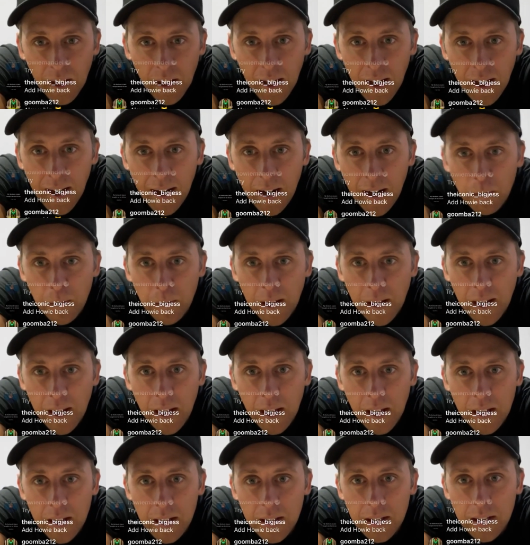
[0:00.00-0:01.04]

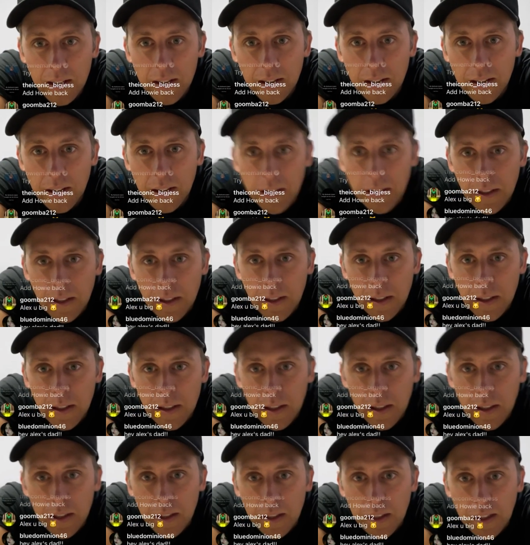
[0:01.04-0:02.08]
Howie,
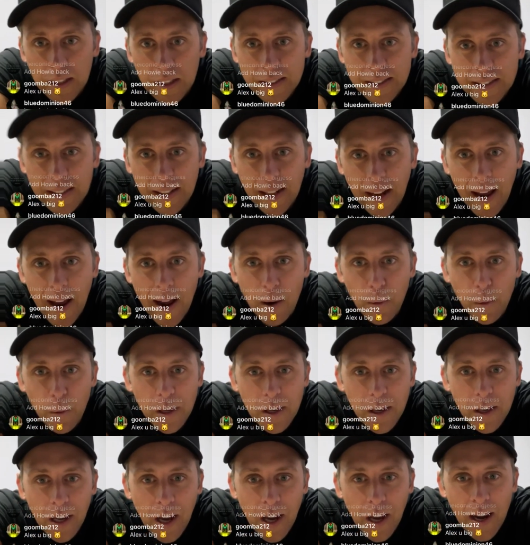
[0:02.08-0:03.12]
listen, Howie,
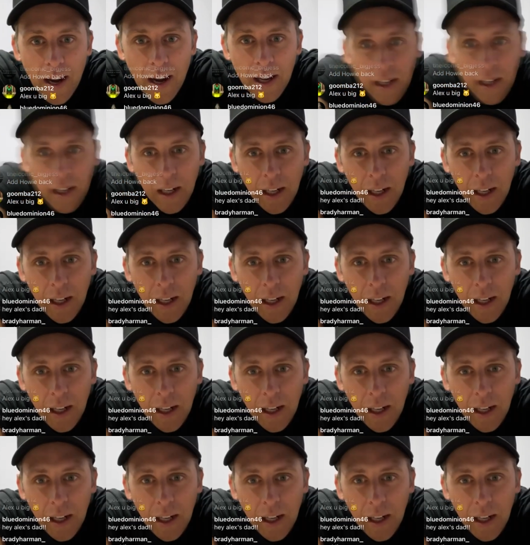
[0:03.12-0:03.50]
you gotta